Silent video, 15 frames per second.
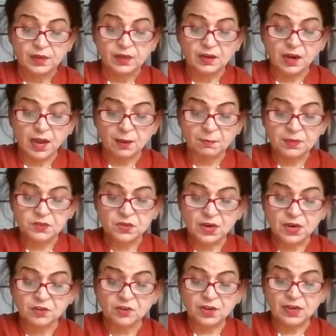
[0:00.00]
Ram is
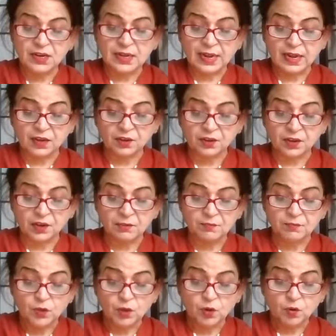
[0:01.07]
not really angry,
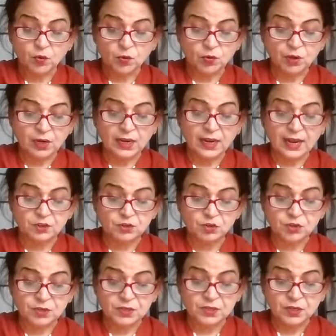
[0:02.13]
only
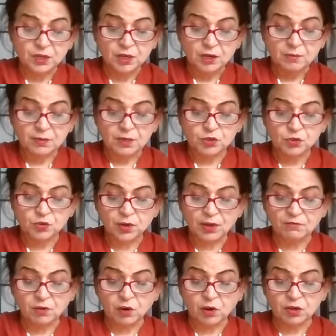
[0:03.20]
anxious, but you
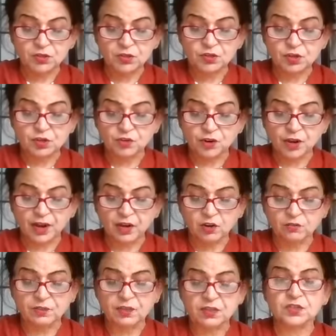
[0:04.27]
have lost track
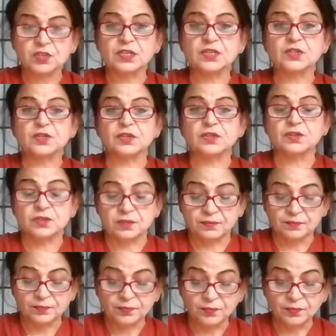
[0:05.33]
of the seasons.